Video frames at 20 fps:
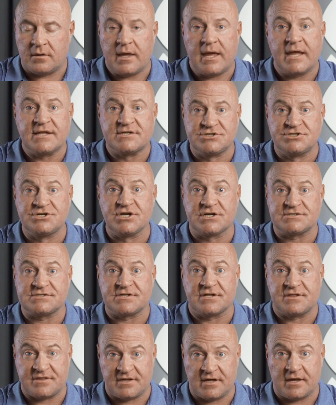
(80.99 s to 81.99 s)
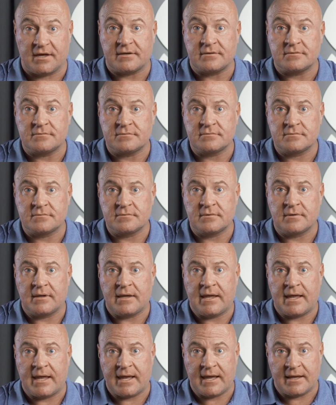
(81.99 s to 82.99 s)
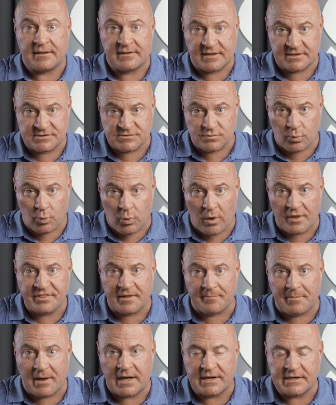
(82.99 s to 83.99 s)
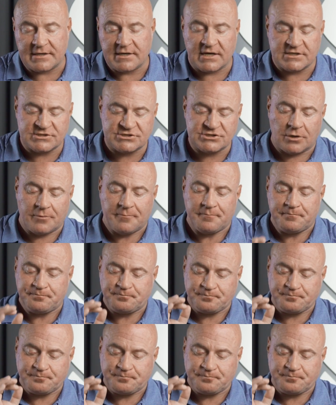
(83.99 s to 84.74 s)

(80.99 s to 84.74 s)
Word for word: It's just a thing. And that's what the body does. So